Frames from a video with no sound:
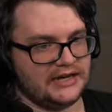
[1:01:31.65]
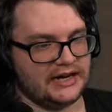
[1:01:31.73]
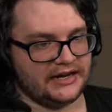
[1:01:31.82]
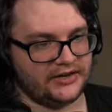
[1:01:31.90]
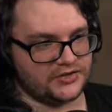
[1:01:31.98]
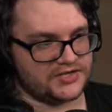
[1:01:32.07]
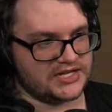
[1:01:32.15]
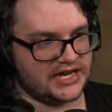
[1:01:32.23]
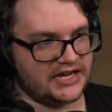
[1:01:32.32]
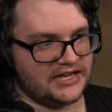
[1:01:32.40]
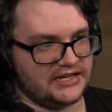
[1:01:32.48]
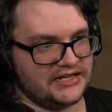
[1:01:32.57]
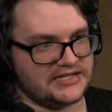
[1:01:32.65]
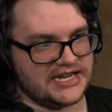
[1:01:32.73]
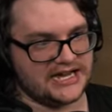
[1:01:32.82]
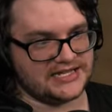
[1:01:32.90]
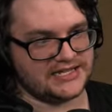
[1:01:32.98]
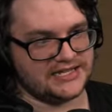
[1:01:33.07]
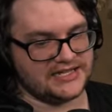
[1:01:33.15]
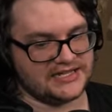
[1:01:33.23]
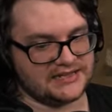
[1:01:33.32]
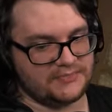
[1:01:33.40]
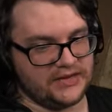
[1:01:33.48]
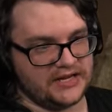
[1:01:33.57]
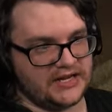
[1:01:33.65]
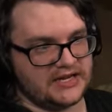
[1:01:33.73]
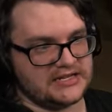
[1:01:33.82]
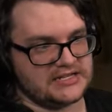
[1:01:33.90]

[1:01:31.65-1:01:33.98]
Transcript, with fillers: I know Sai can attest to this because